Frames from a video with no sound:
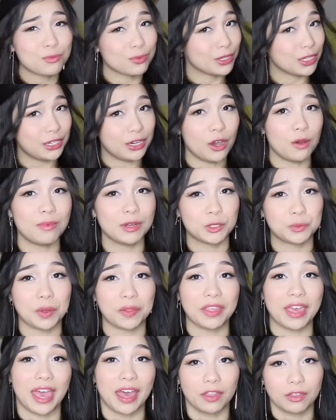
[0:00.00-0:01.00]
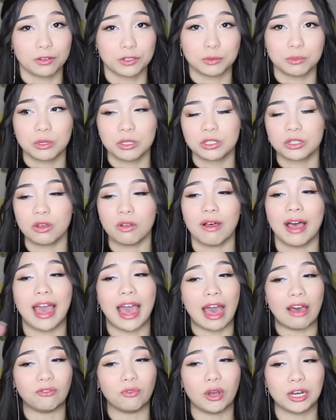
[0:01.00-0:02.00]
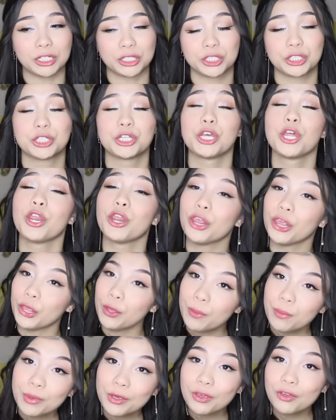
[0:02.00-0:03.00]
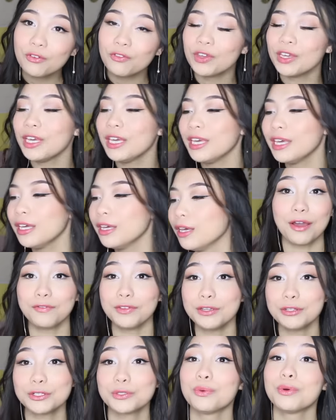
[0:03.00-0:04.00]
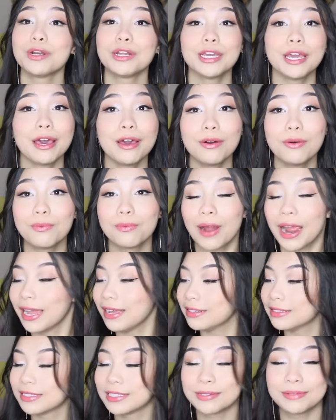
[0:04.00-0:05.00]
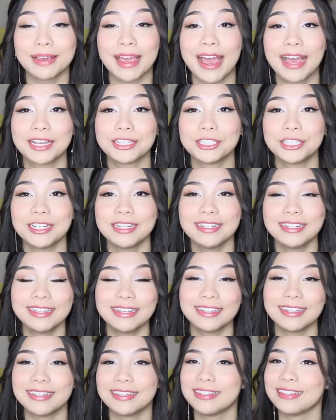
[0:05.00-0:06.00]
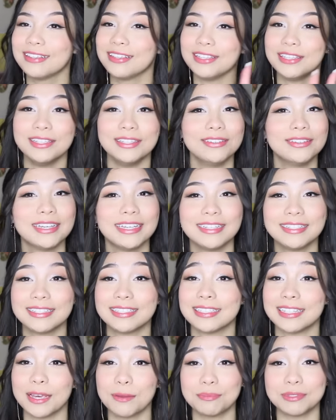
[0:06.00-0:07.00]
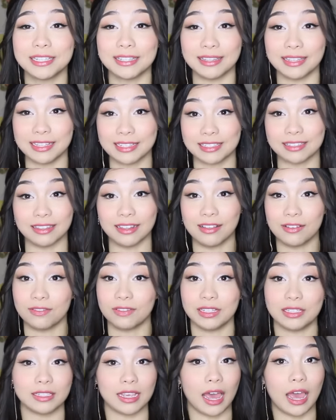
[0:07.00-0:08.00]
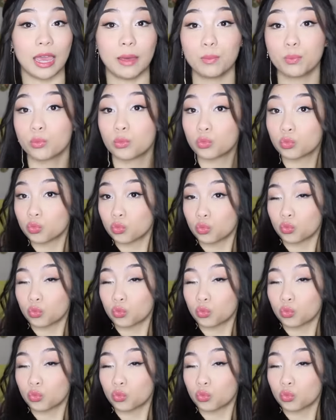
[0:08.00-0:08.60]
don't really know much about The Heathers musical. I have watched the movie. Now, if you just want to go right into the reaction, you can skip to this lovely time.